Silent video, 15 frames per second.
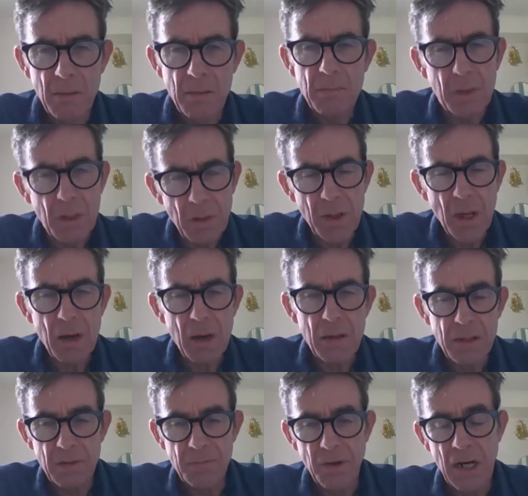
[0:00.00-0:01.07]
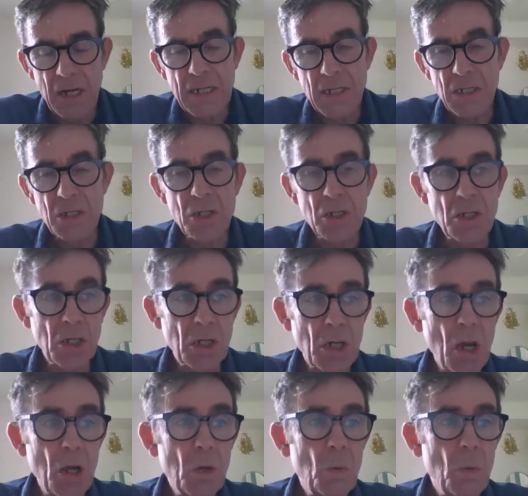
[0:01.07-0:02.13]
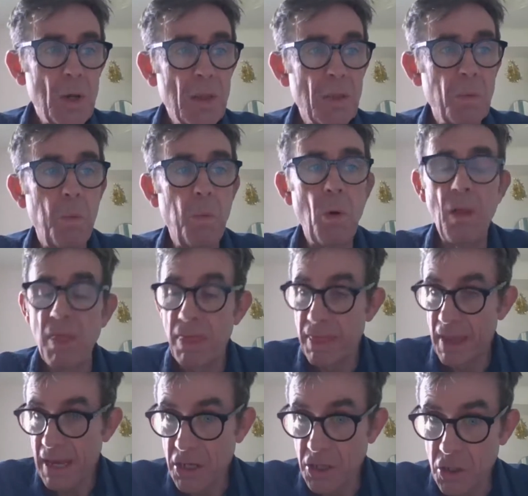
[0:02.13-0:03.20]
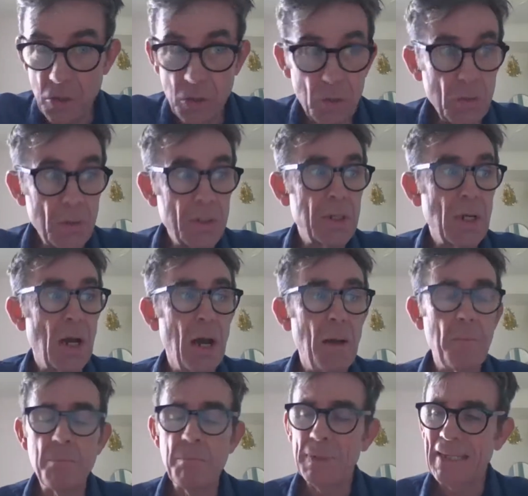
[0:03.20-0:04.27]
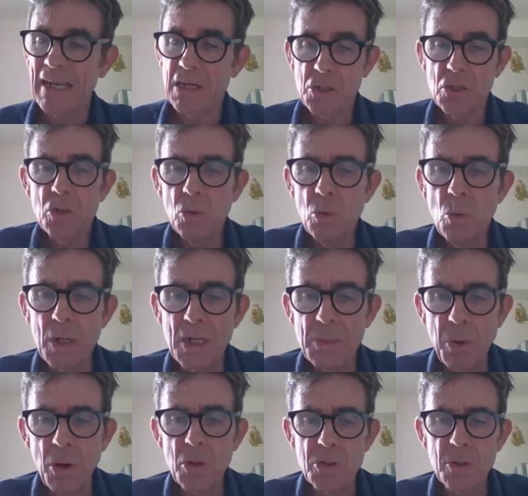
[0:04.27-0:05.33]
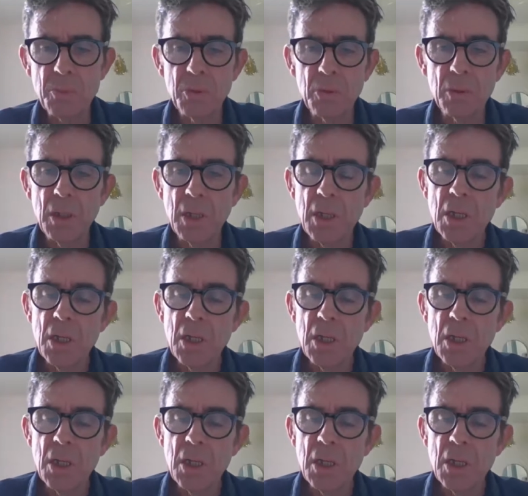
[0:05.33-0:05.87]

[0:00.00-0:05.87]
you know, the advice is to go with what they use, but that's not always possible,